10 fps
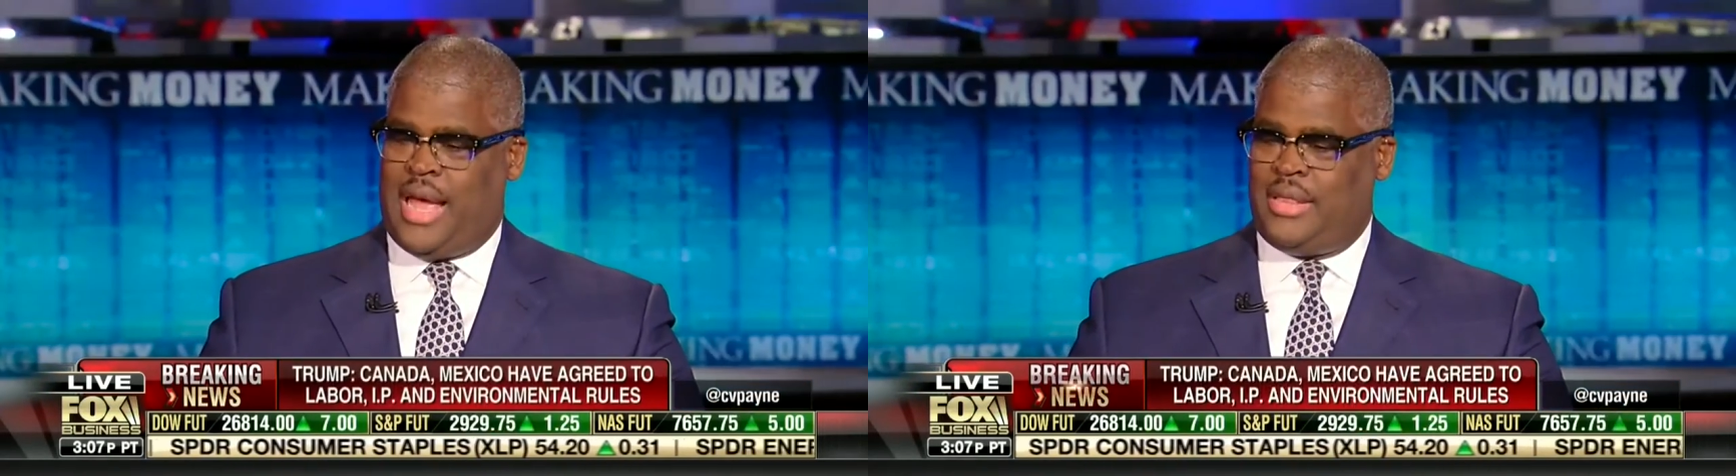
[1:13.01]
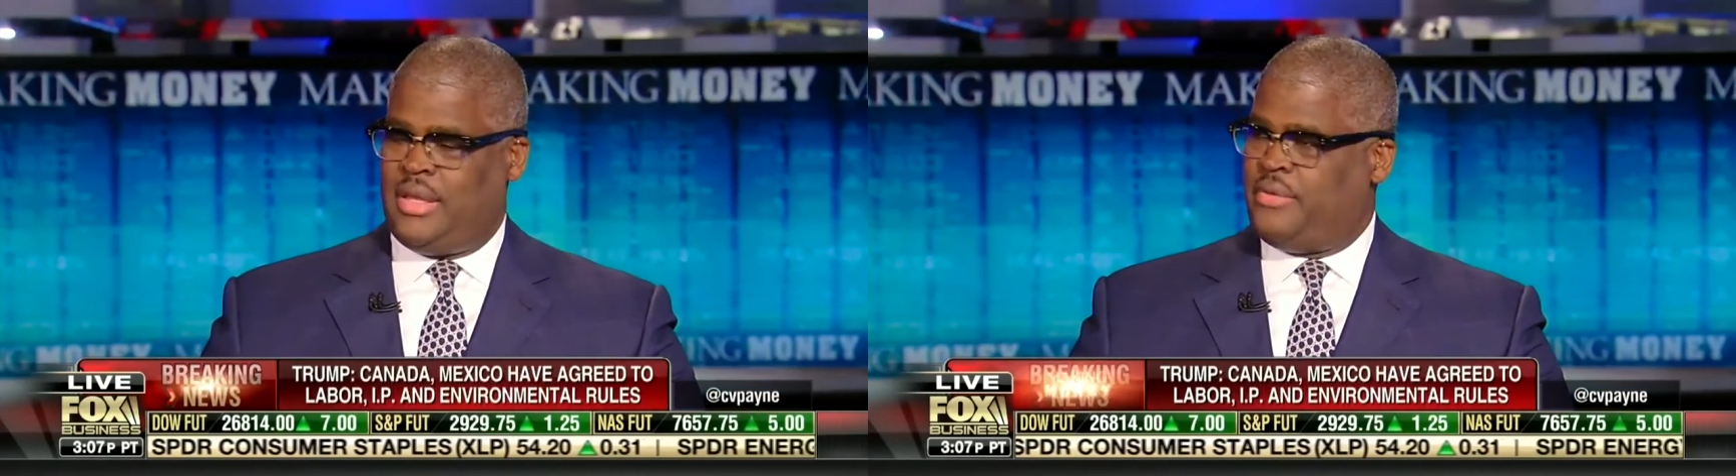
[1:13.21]

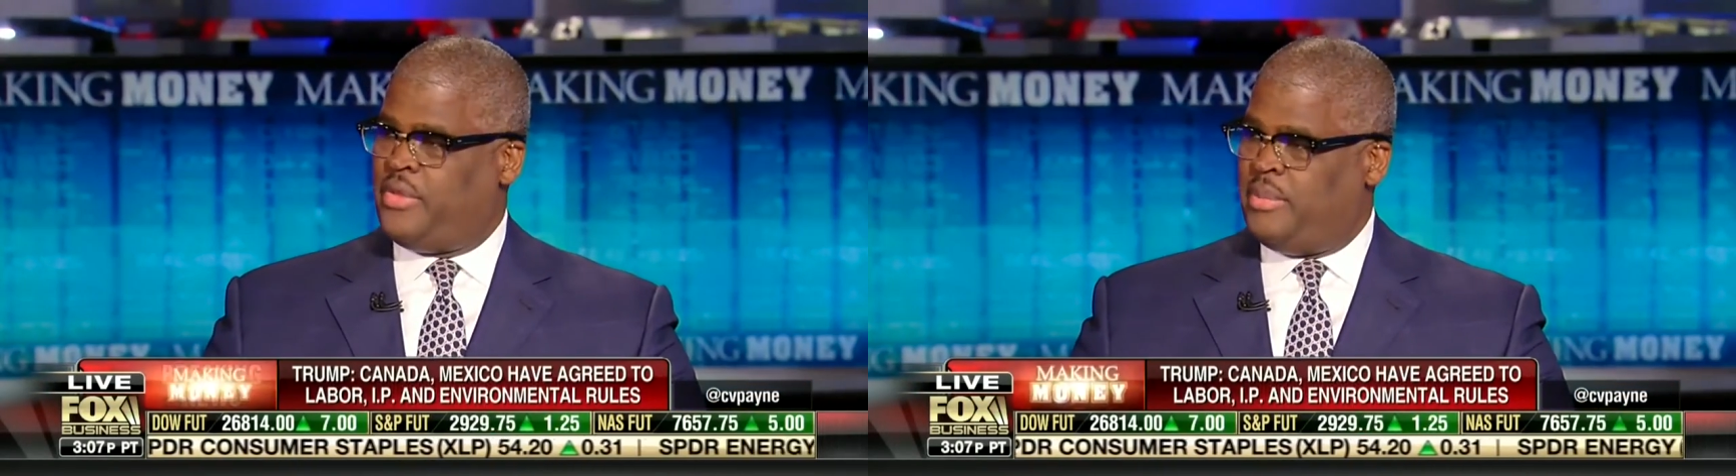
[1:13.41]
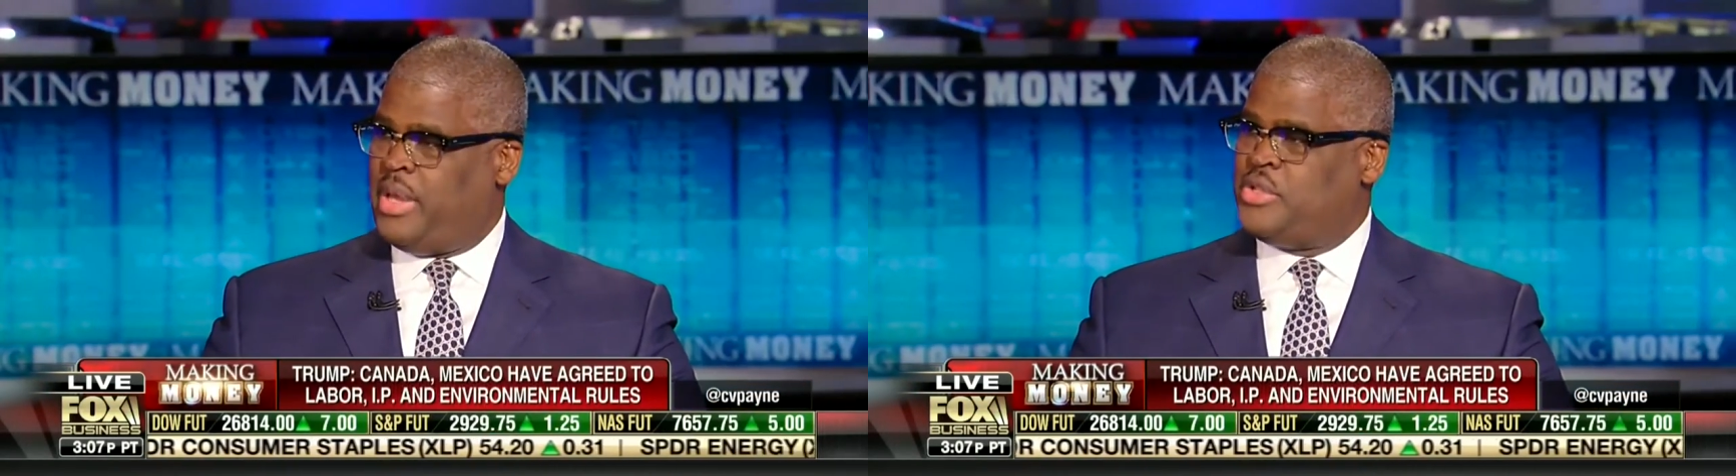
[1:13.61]
I think, for
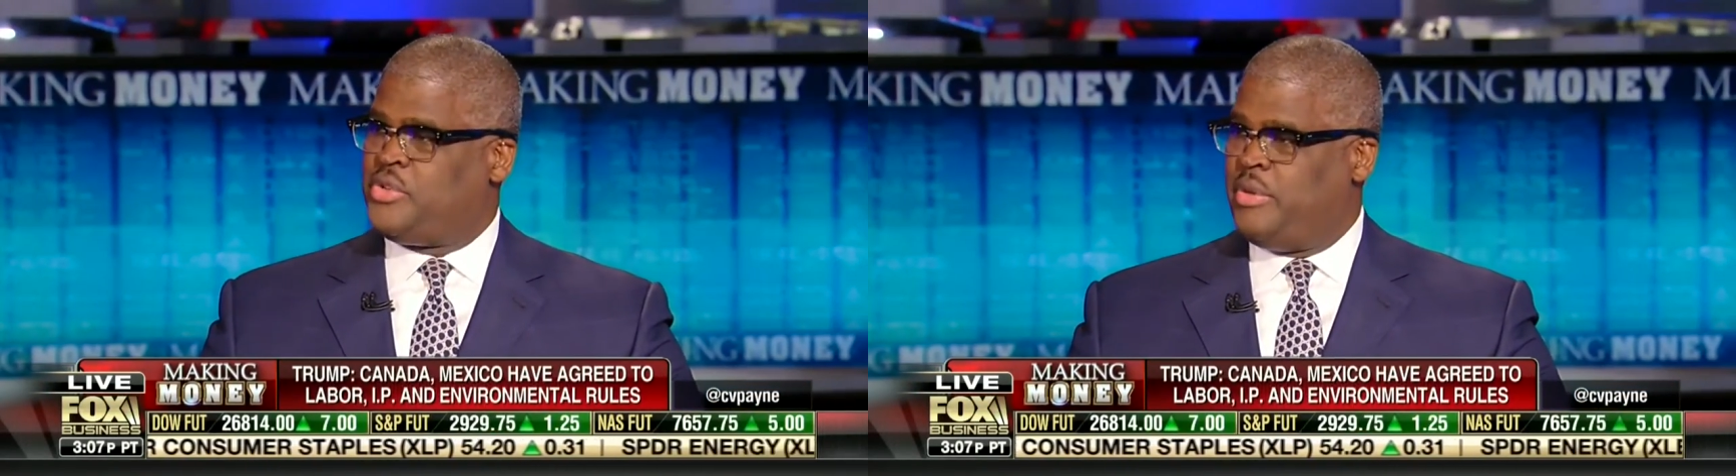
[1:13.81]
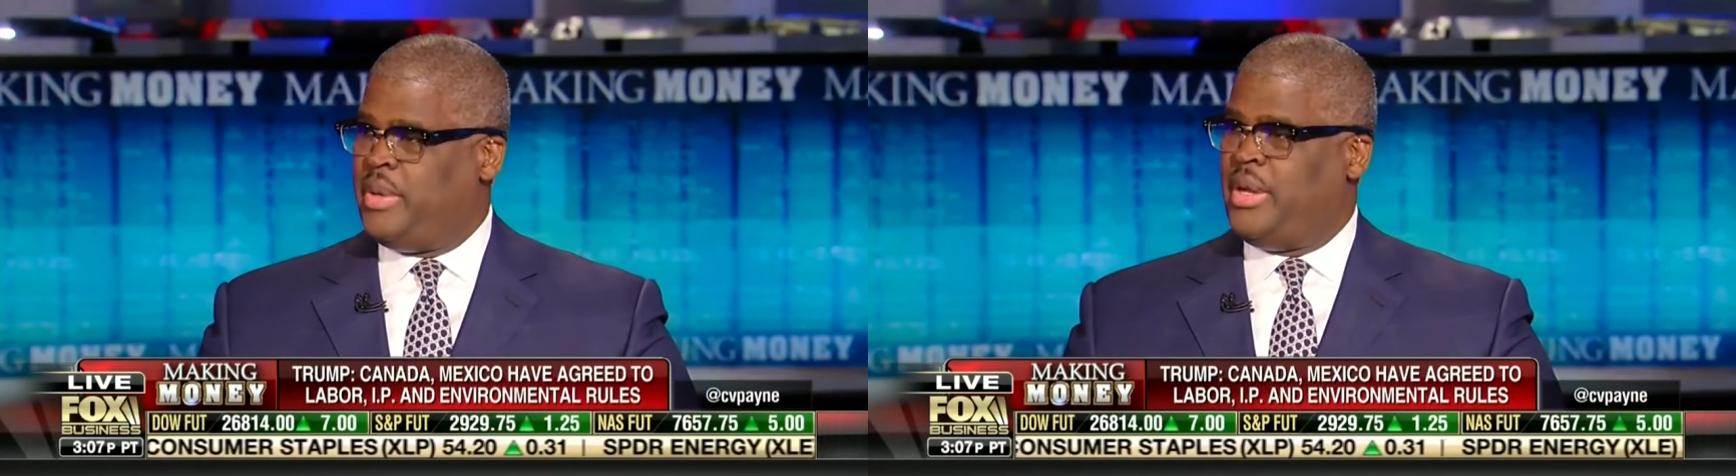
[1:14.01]
the
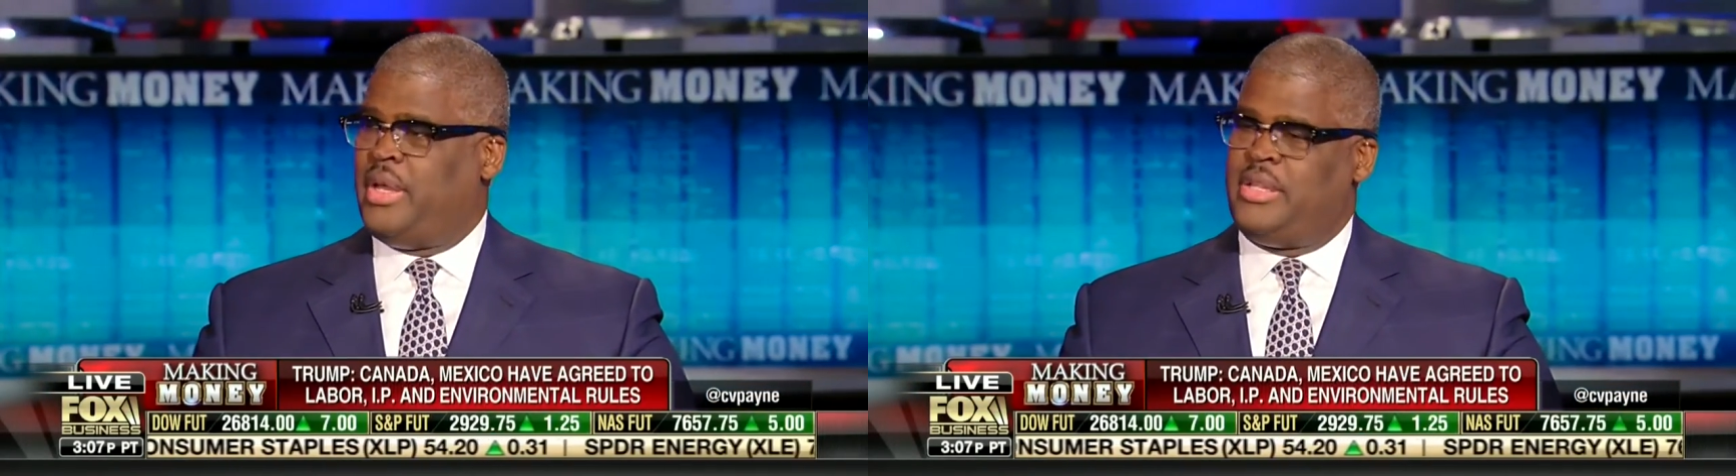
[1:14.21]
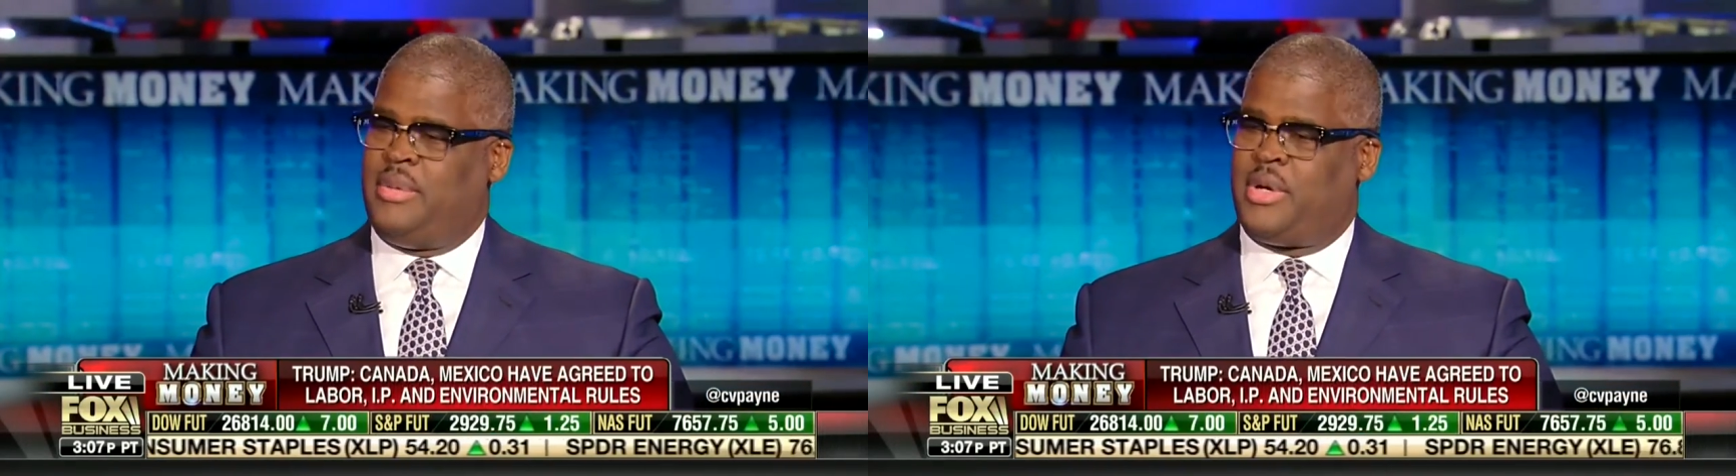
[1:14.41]
mainstream
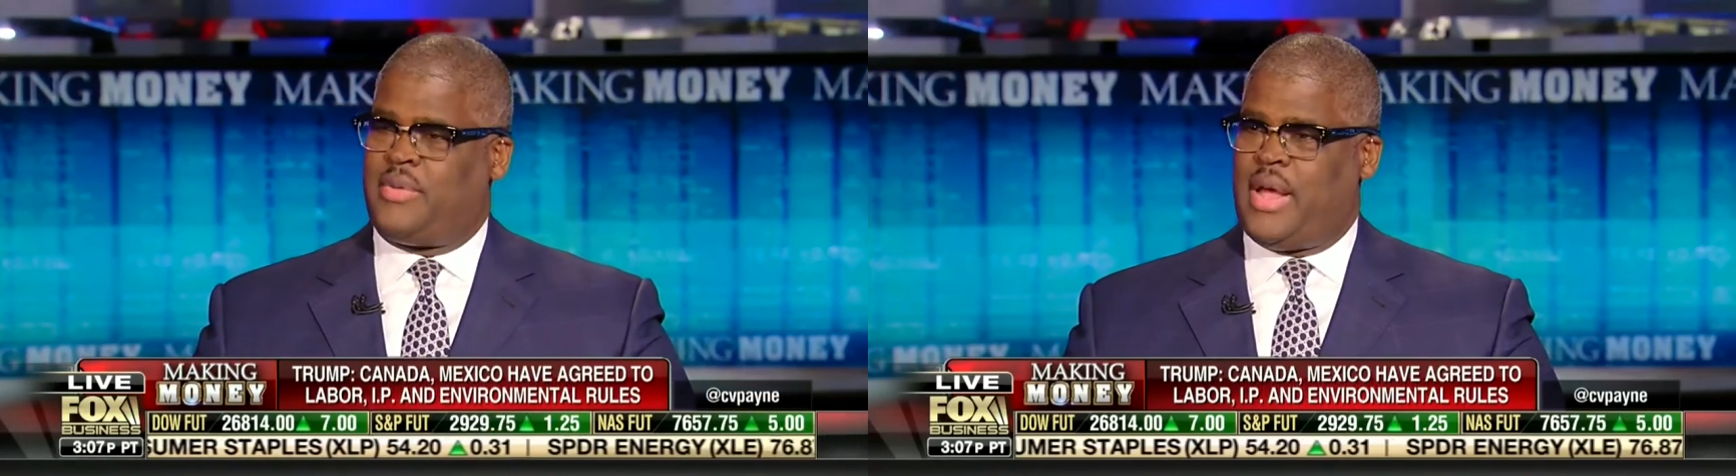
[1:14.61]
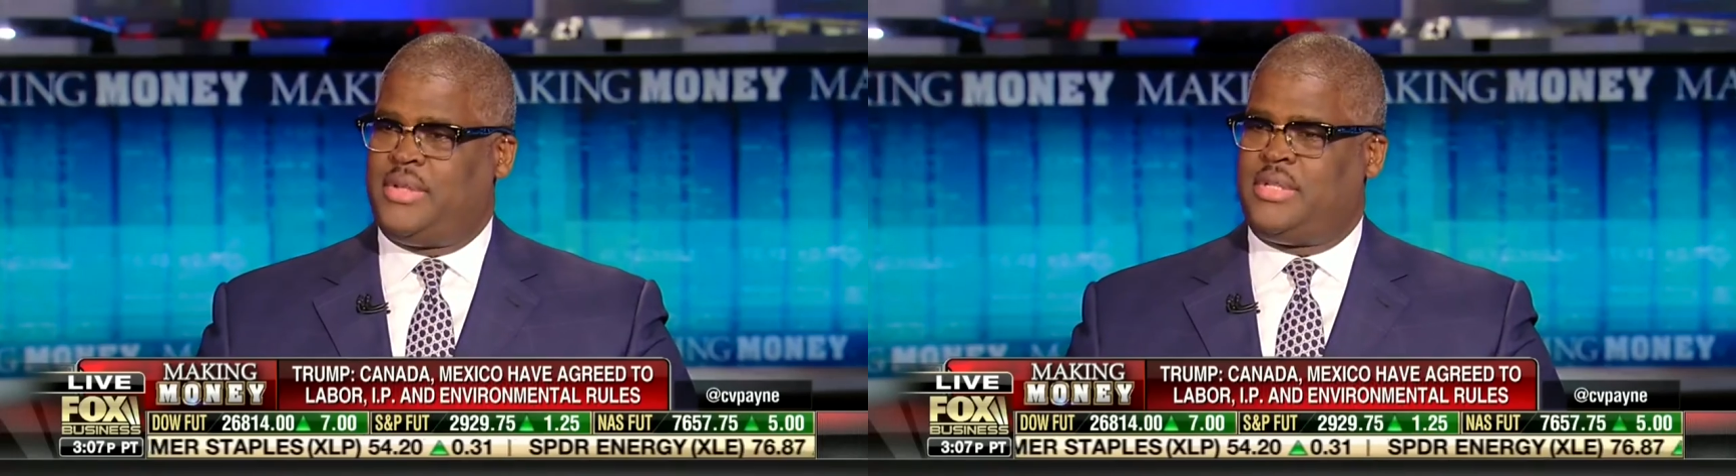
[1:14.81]
media and
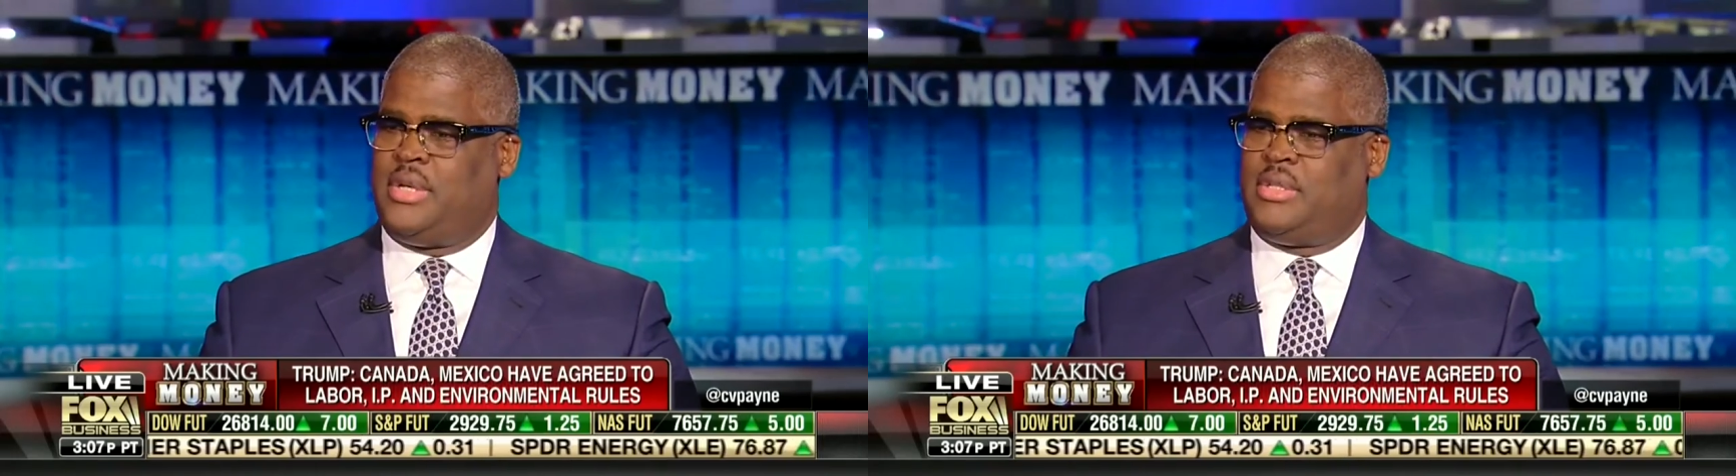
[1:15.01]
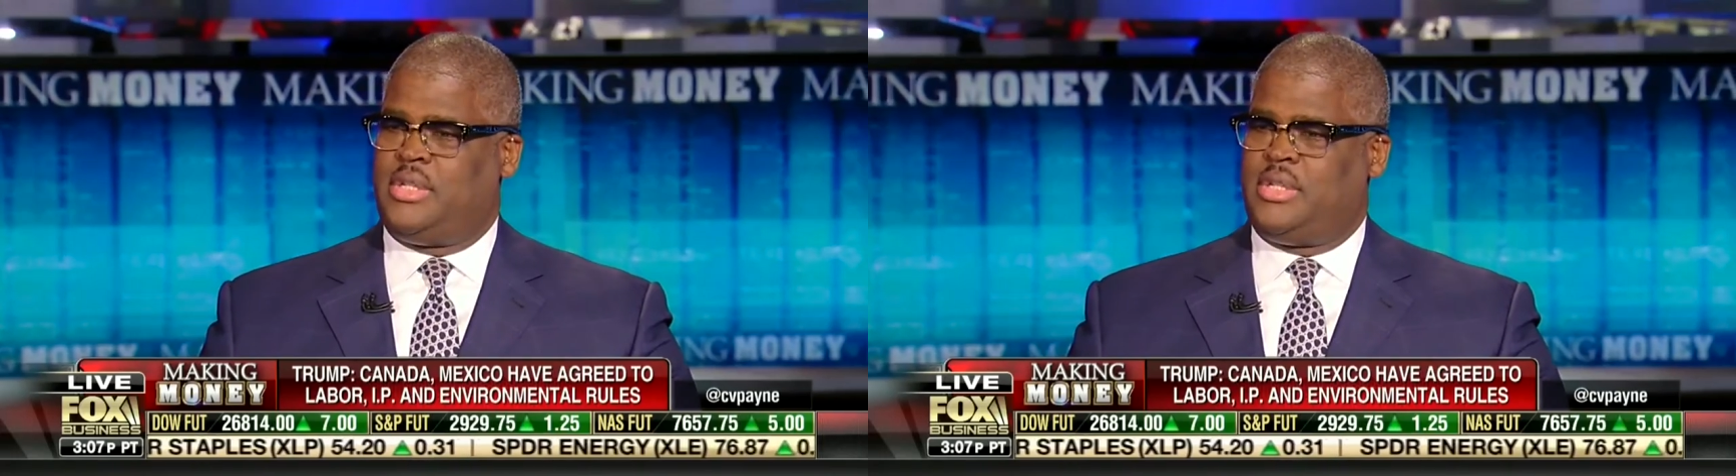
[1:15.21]
Democrats to